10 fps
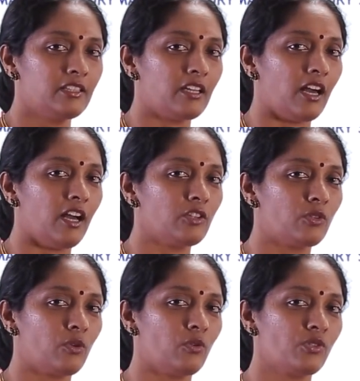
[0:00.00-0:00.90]
Thra
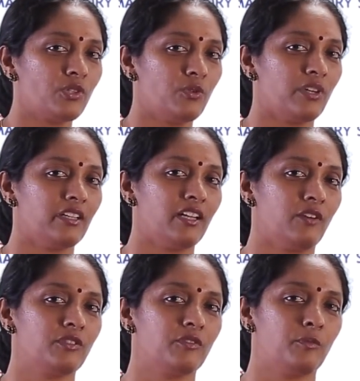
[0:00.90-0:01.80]
throws urine
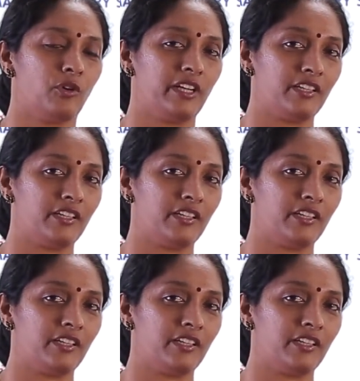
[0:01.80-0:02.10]
out of the body.